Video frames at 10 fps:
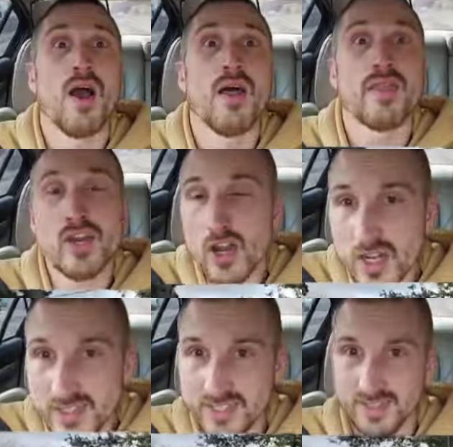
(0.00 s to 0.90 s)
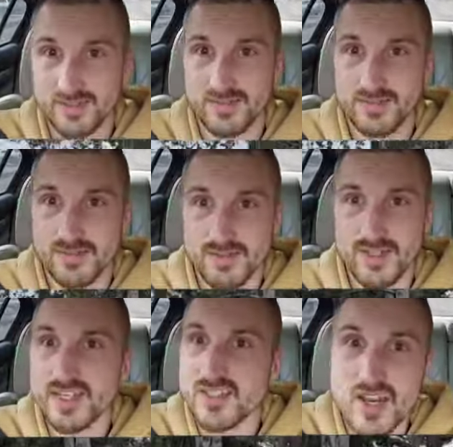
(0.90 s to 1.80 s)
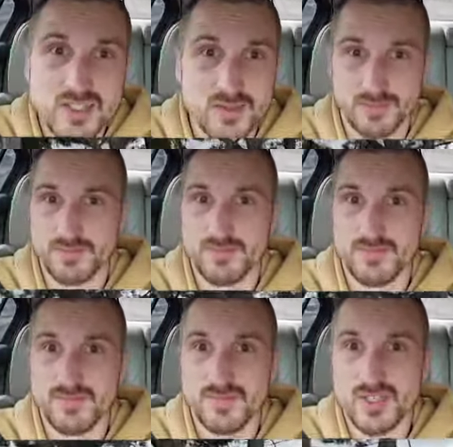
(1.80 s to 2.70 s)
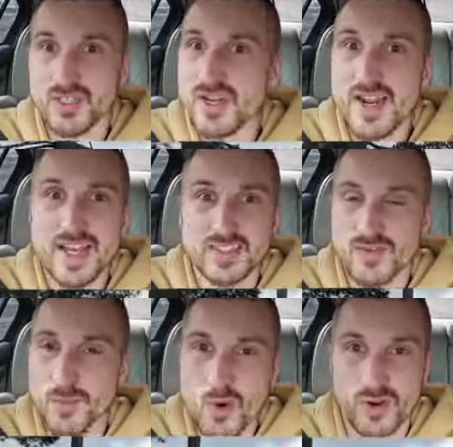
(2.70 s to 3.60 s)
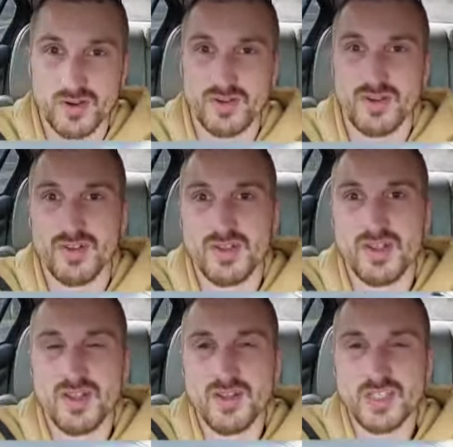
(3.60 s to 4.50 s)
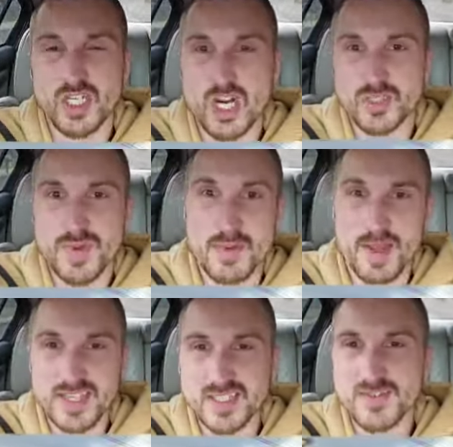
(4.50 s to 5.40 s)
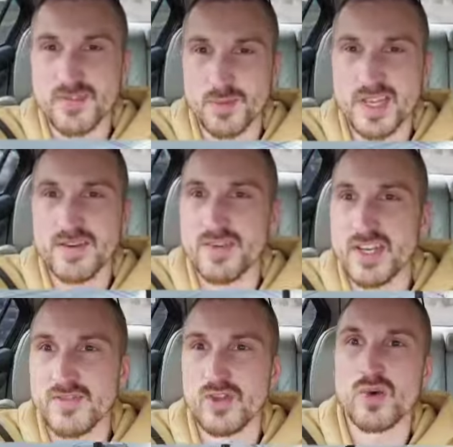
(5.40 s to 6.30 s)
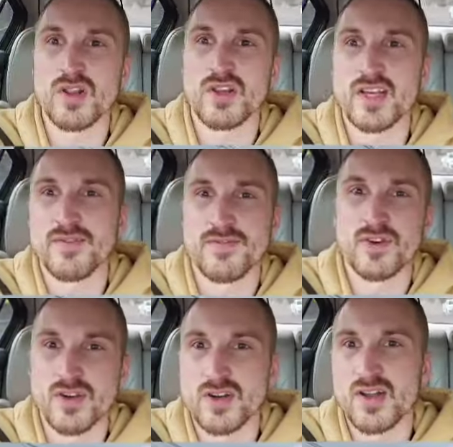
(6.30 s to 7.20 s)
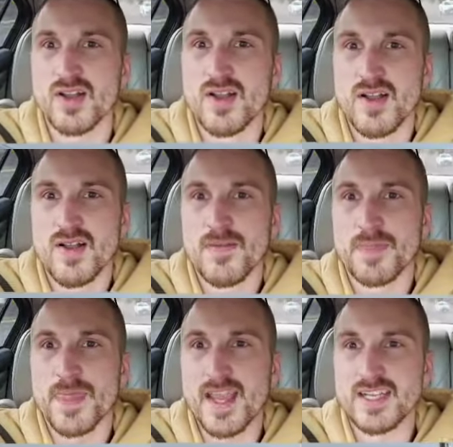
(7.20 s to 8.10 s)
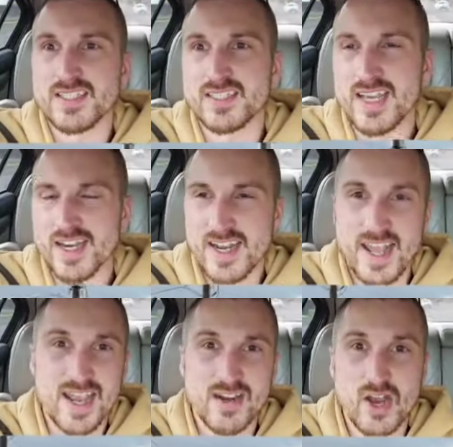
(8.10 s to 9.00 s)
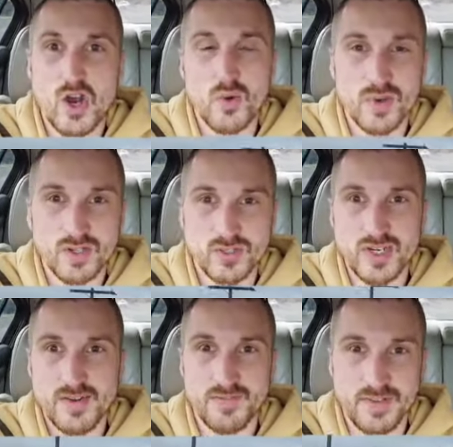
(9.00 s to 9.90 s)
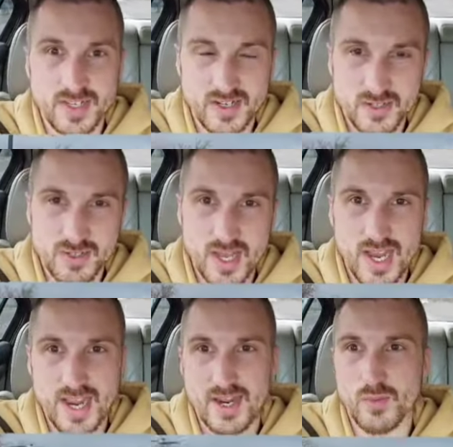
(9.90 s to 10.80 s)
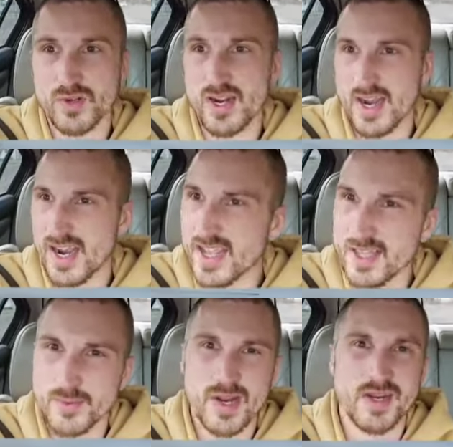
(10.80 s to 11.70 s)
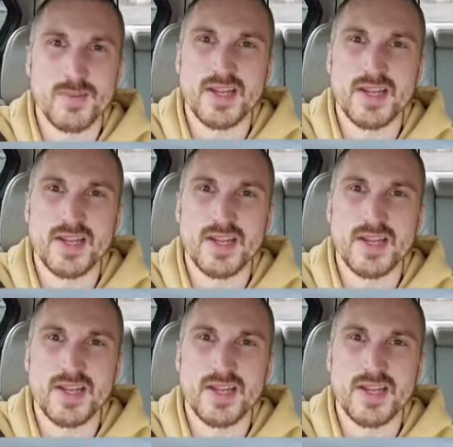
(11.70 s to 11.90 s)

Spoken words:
The car does it. It's awesome. Could not ask for more. This car's been amazing for me. If any of you are looking for a second-hand all-wheel drive vehicle, I would highly recommend